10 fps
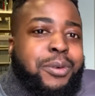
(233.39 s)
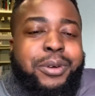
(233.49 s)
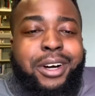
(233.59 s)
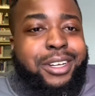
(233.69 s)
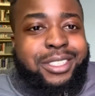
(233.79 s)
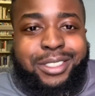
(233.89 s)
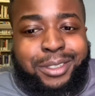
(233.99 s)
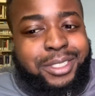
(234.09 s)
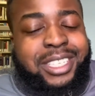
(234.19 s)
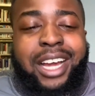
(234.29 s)
on
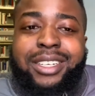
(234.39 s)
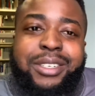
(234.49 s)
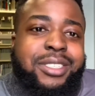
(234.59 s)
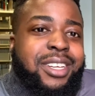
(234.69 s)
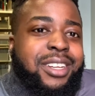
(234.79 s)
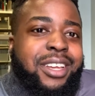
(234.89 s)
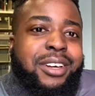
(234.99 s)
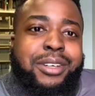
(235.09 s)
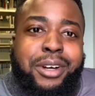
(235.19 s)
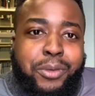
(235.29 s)
Saturday or Sunday
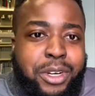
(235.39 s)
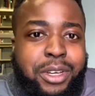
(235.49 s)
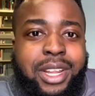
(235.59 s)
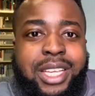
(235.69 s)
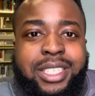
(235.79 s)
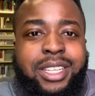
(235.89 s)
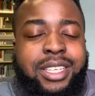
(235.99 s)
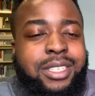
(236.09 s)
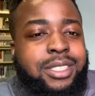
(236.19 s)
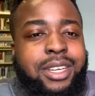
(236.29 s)
on one of your lazy days,
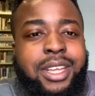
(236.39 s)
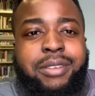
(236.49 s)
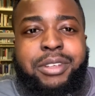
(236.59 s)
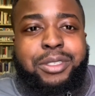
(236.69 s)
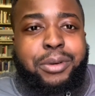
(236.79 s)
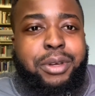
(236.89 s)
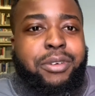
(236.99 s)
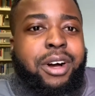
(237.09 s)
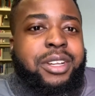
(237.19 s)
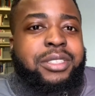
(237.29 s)
just take inventory of
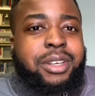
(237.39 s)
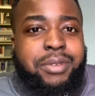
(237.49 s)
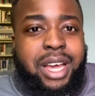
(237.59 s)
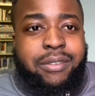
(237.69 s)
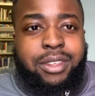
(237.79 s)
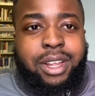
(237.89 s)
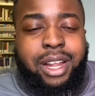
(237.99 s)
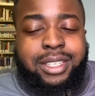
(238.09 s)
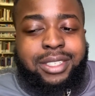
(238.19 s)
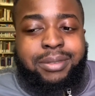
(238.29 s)
all the stuff you have in your
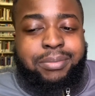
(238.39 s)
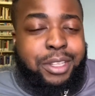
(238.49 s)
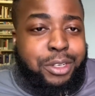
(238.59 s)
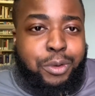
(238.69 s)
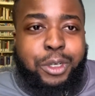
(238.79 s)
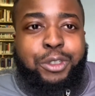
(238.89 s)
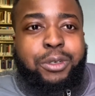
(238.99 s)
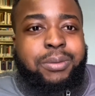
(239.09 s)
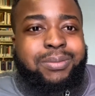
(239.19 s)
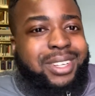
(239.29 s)
closet, in your
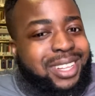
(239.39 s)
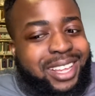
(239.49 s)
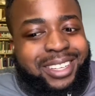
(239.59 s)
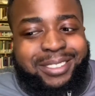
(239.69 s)
wardrobe, and like